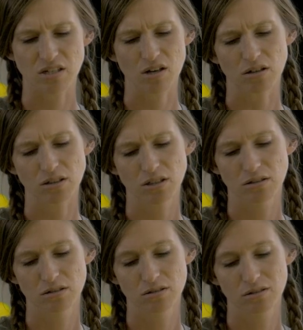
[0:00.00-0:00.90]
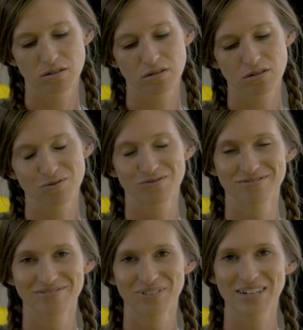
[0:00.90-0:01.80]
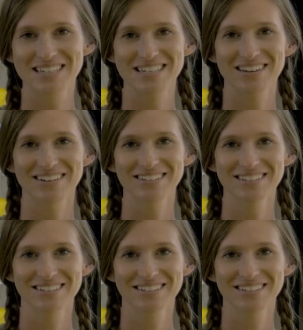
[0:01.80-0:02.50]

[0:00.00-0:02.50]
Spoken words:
is called. What is this called?